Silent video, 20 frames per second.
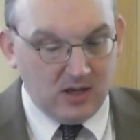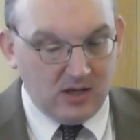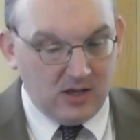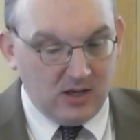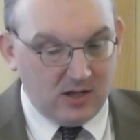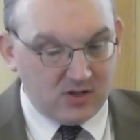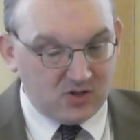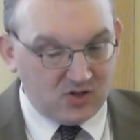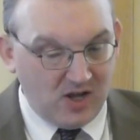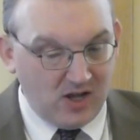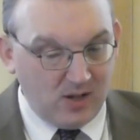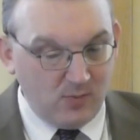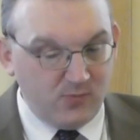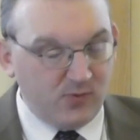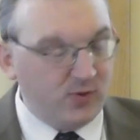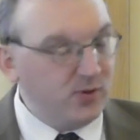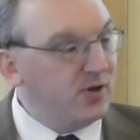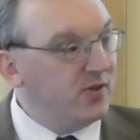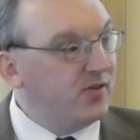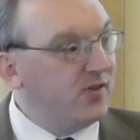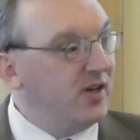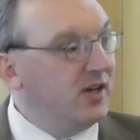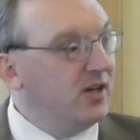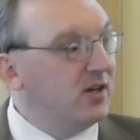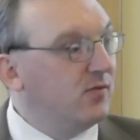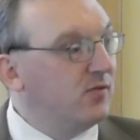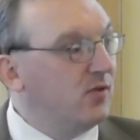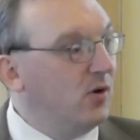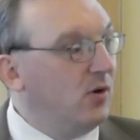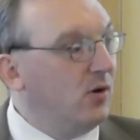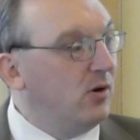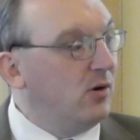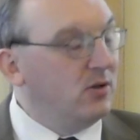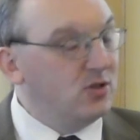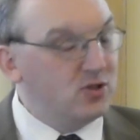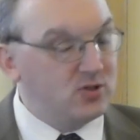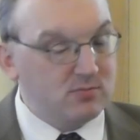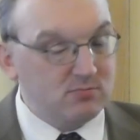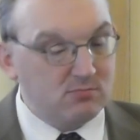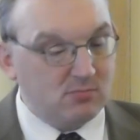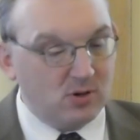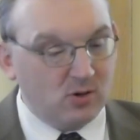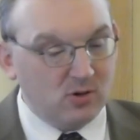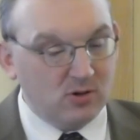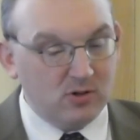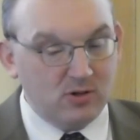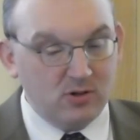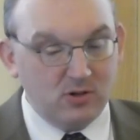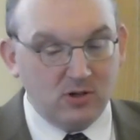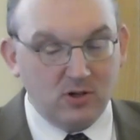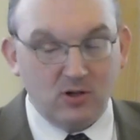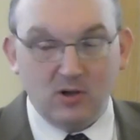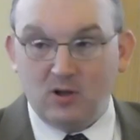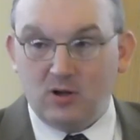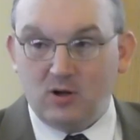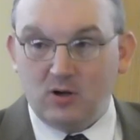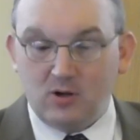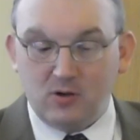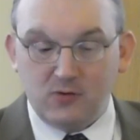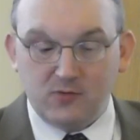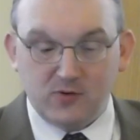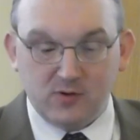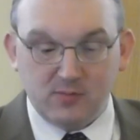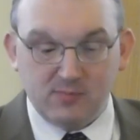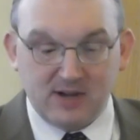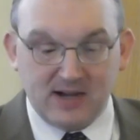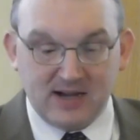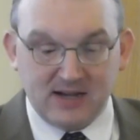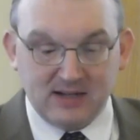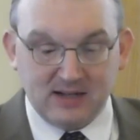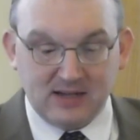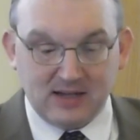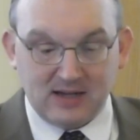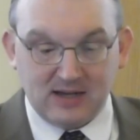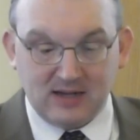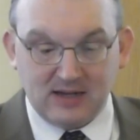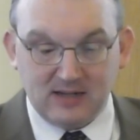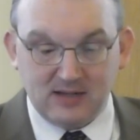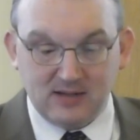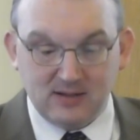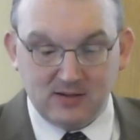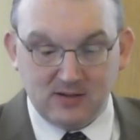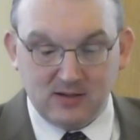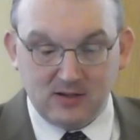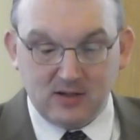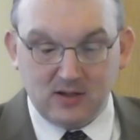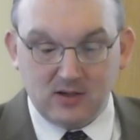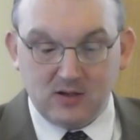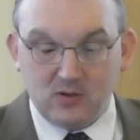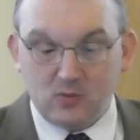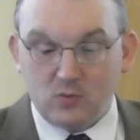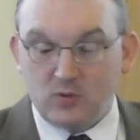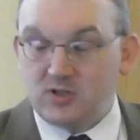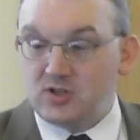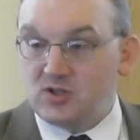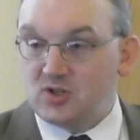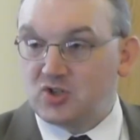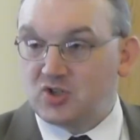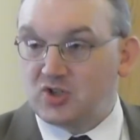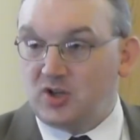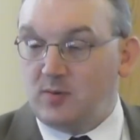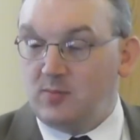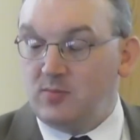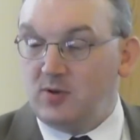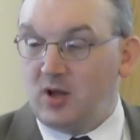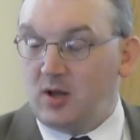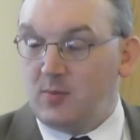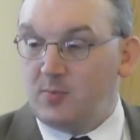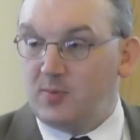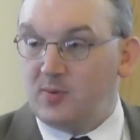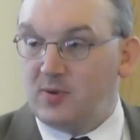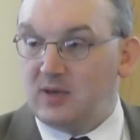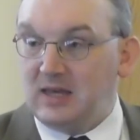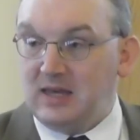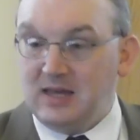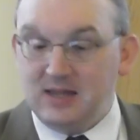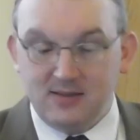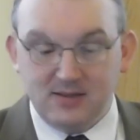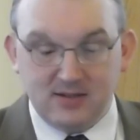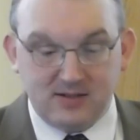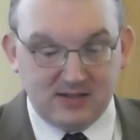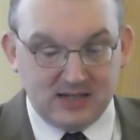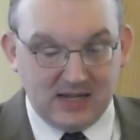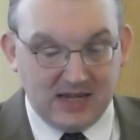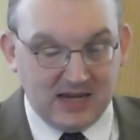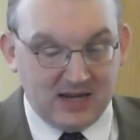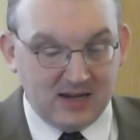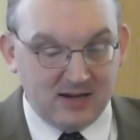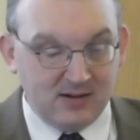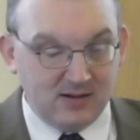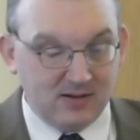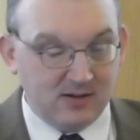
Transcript: It's helpful to think of God's moral law for mankind, which is summed up in the Ten